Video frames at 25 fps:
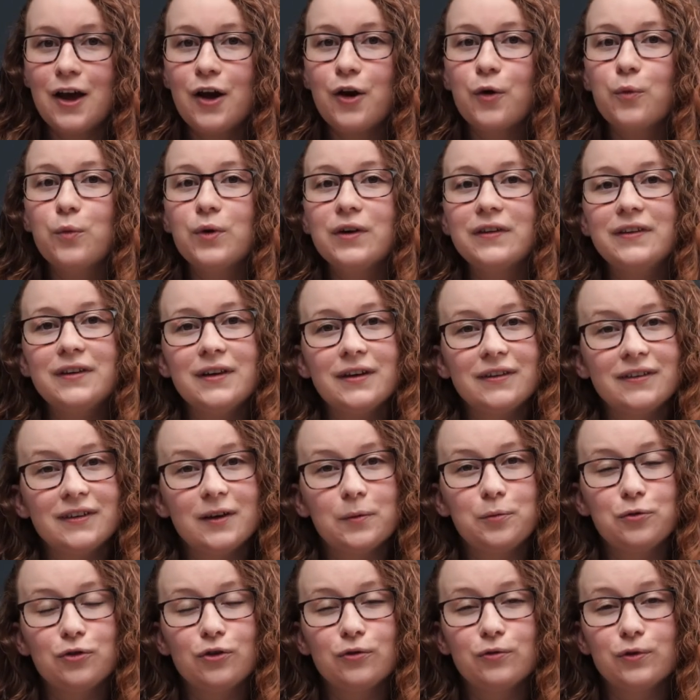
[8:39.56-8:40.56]
With the
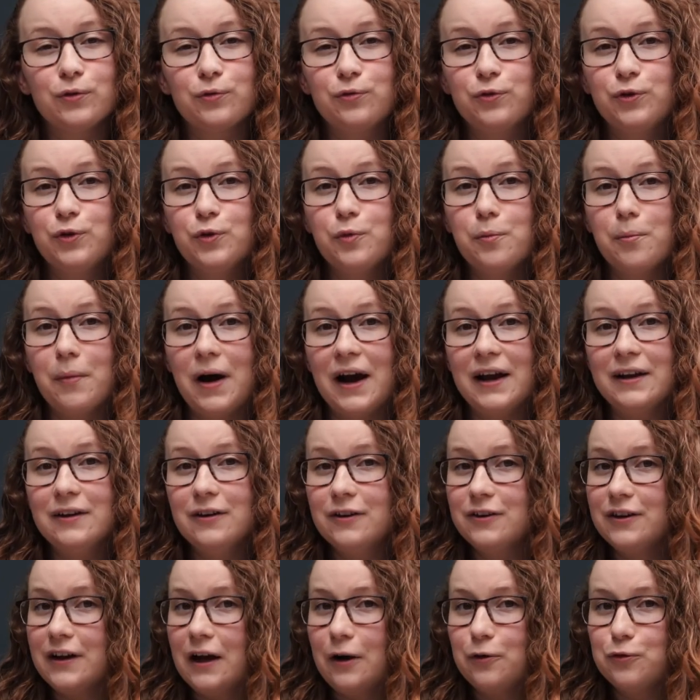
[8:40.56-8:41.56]
exception of a few
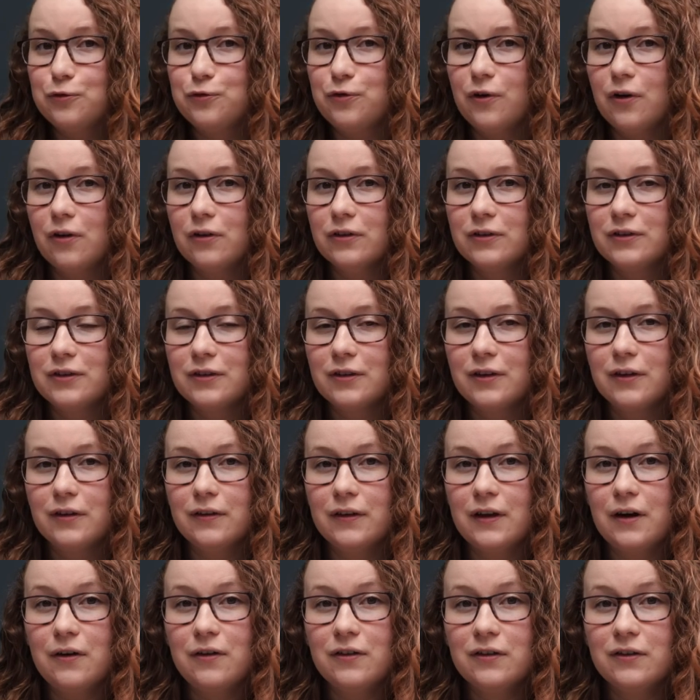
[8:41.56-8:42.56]
minor downfalls,
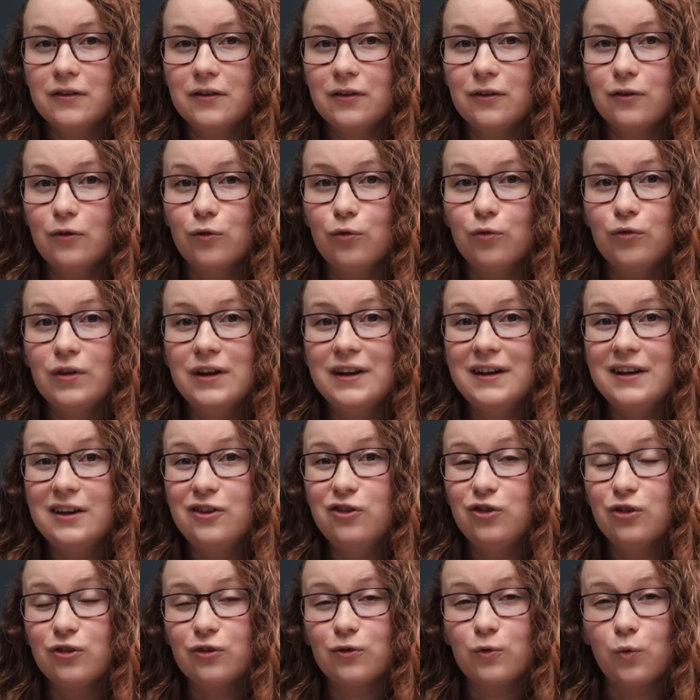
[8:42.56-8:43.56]
there is really
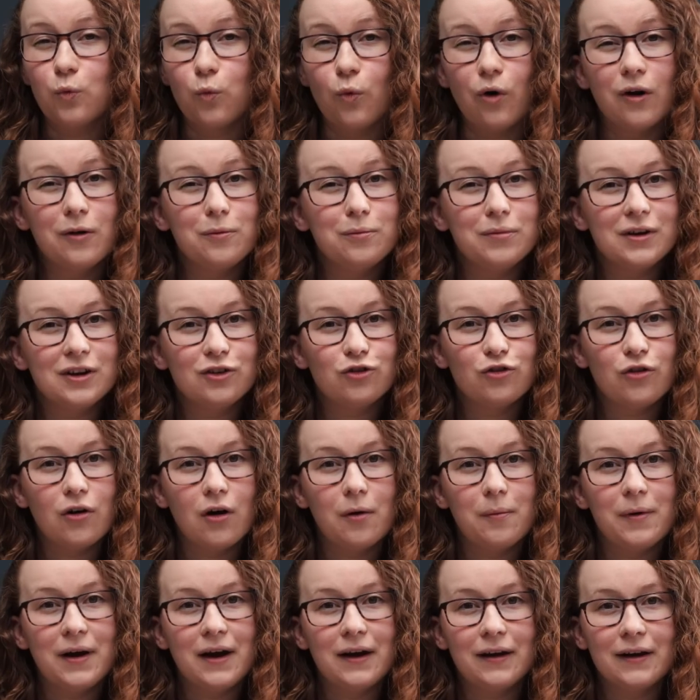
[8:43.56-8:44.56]
just one big
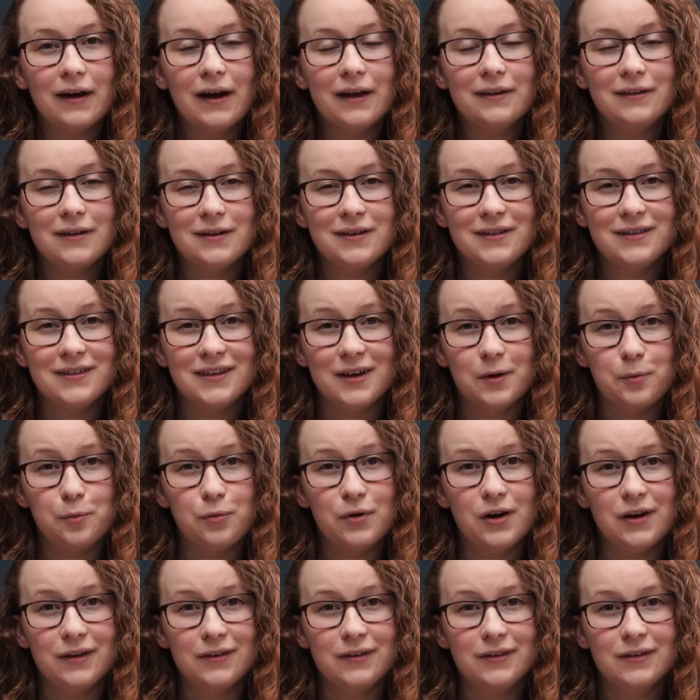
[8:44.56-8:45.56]
drawback, and that is their
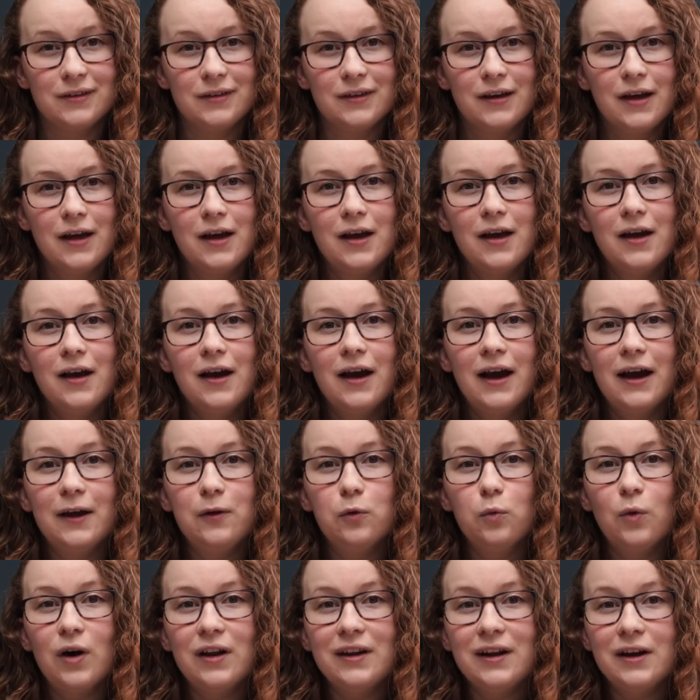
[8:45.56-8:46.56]
price.
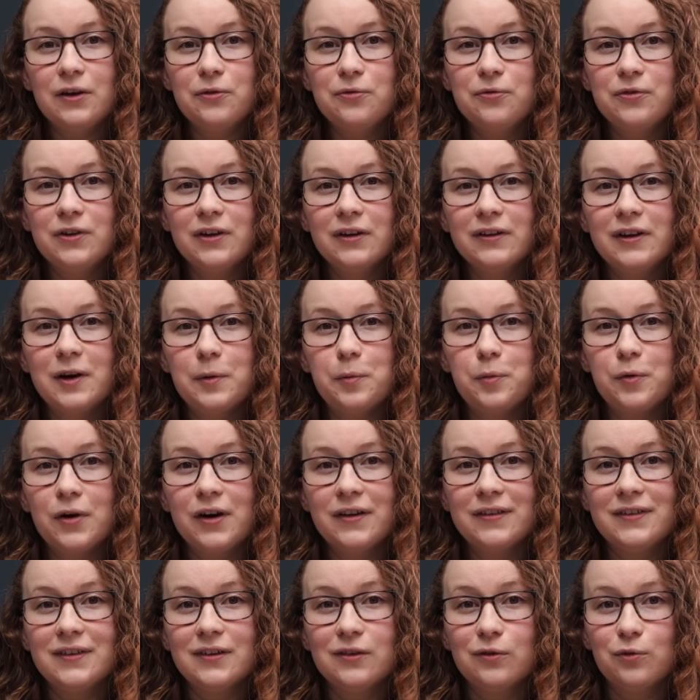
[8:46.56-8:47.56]
And while I feel their
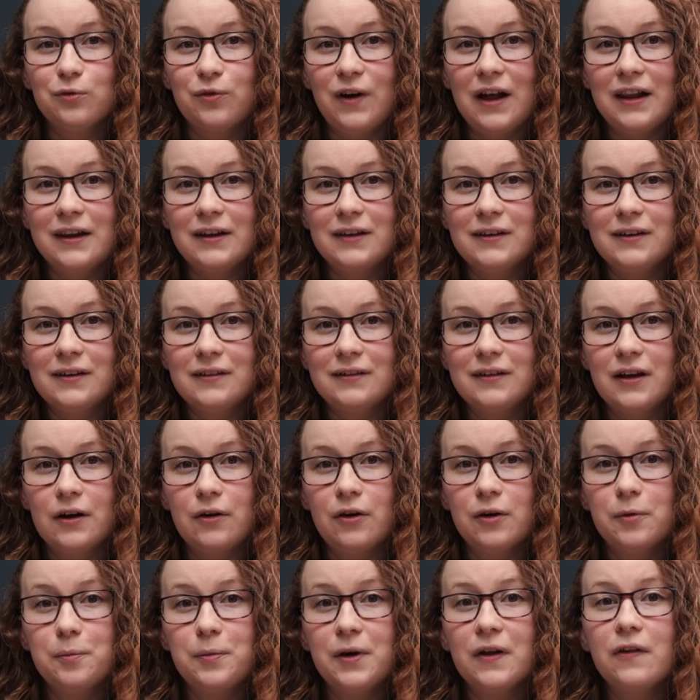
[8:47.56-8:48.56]
price is valid, there
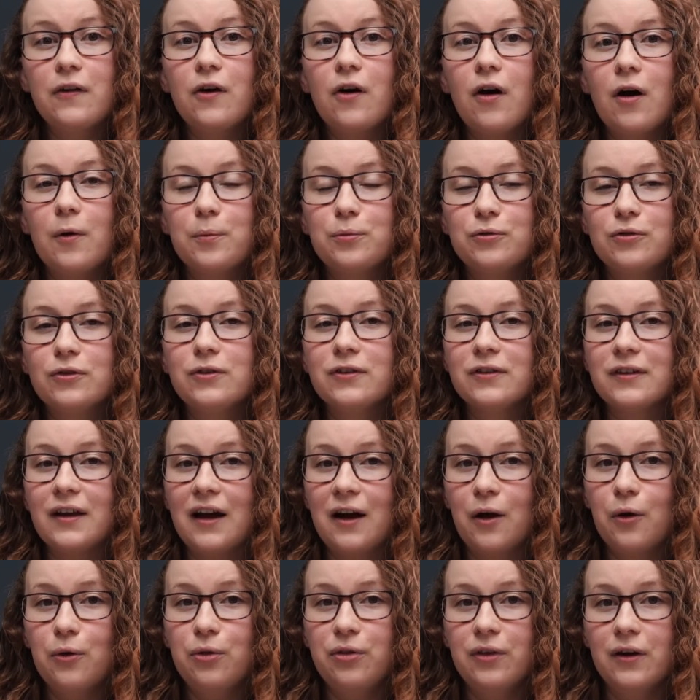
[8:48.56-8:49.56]
are better options
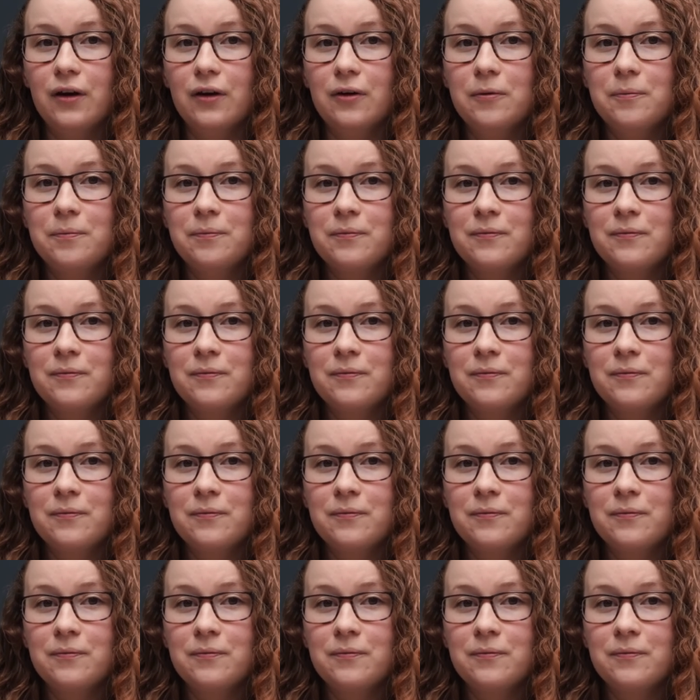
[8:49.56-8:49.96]
out there.